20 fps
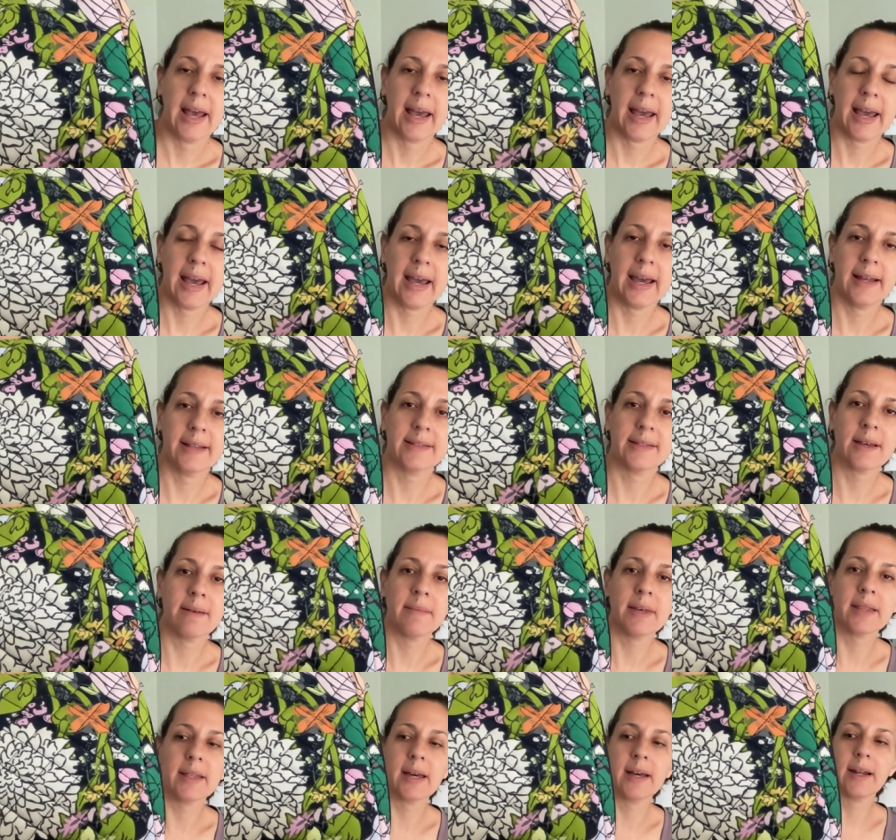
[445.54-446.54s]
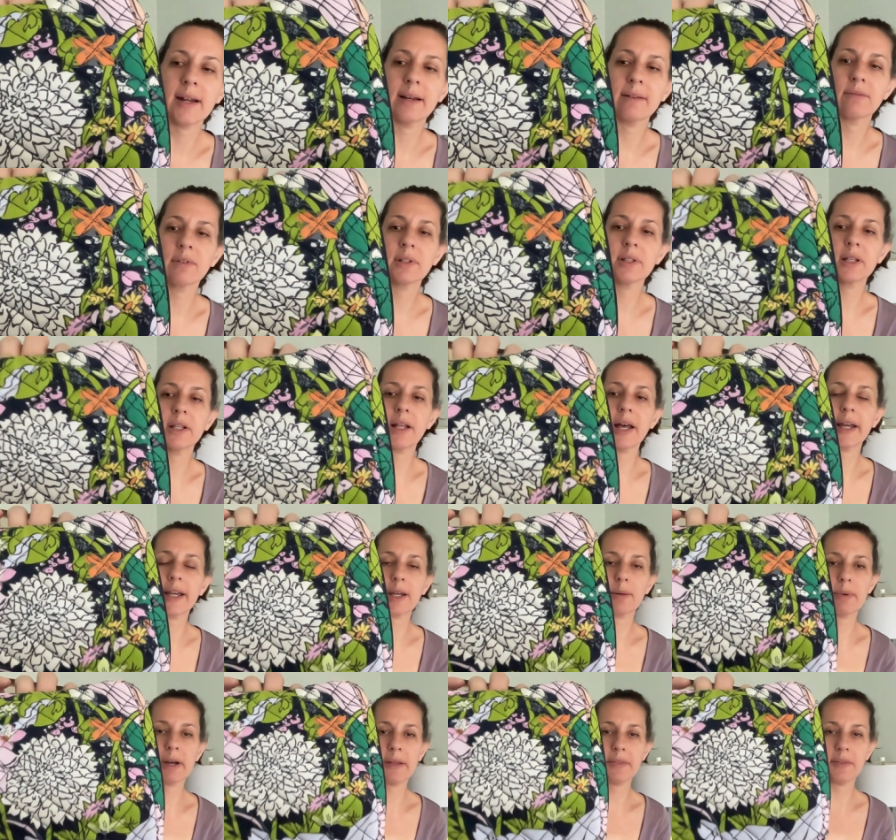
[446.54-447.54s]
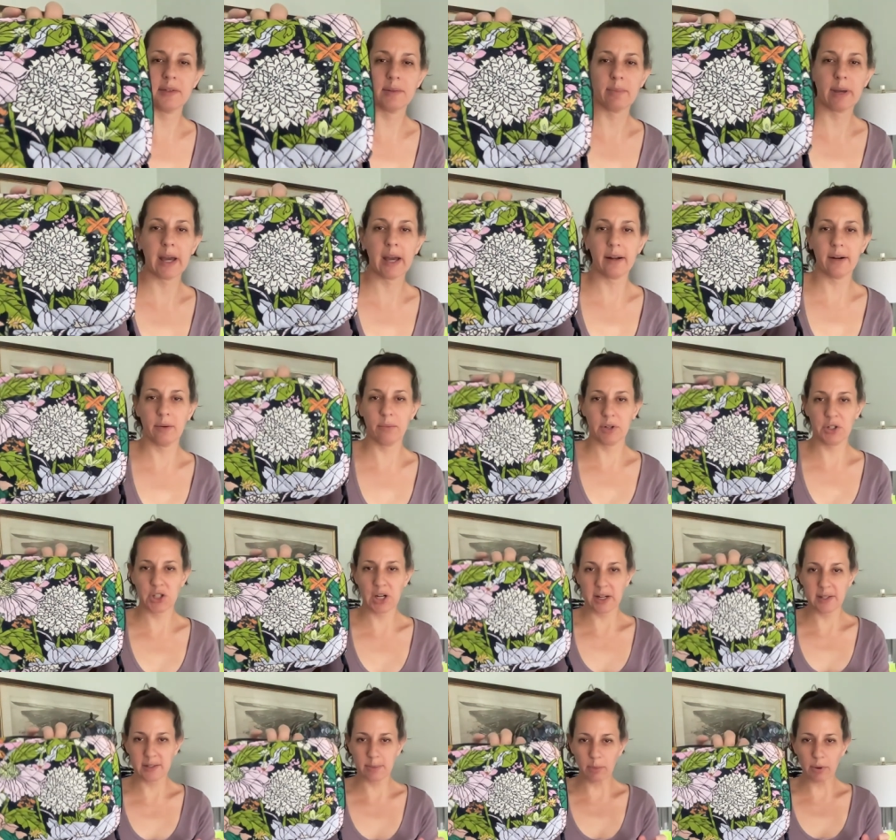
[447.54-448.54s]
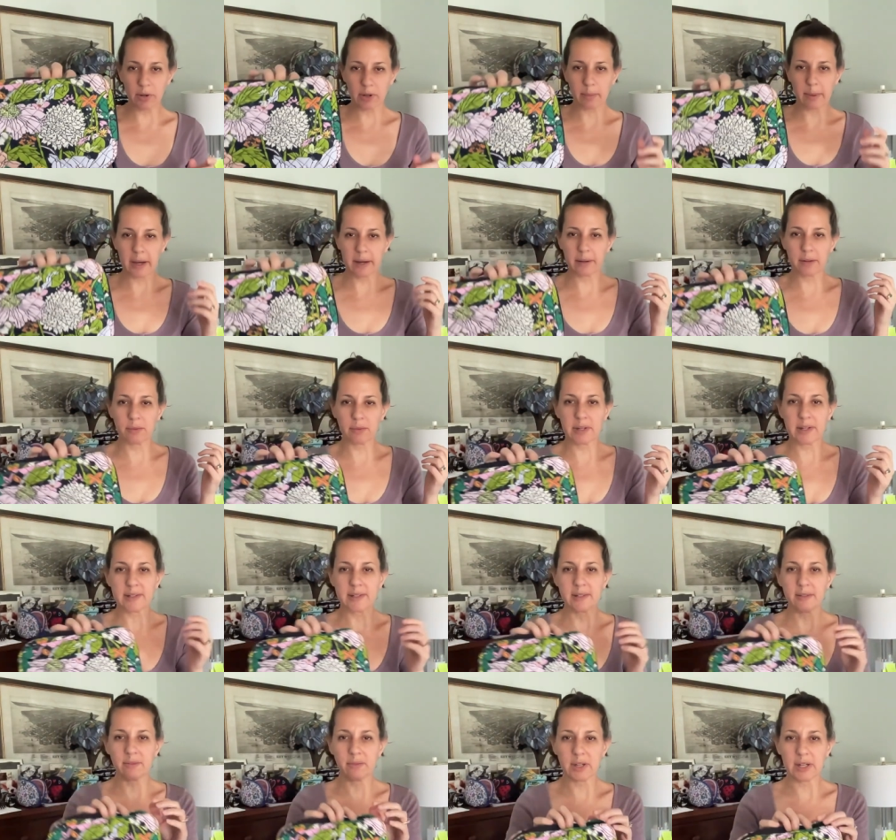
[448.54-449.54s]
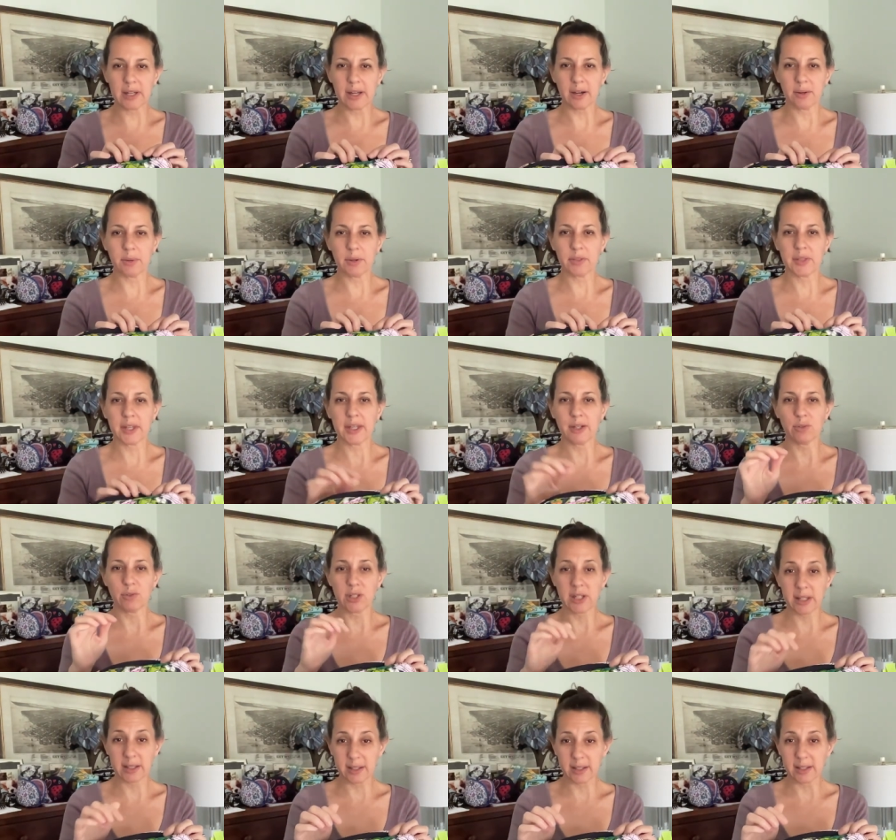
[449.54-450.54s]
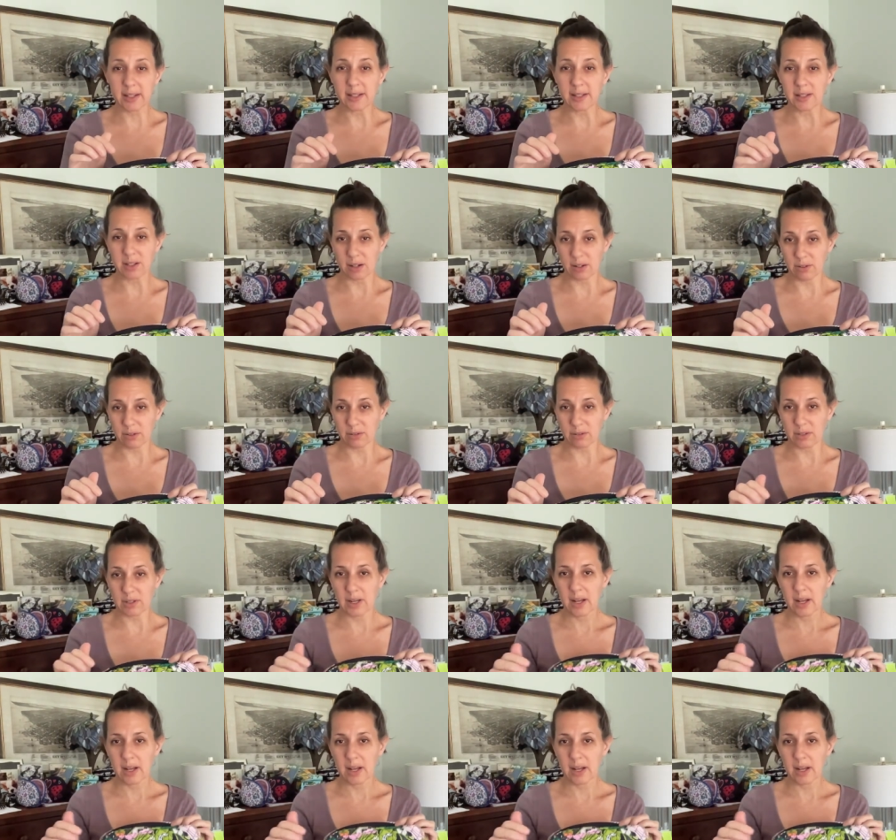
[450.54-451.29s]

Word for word: And something that I really like about this pattern, which I spoke about in a recent video with the utility tote,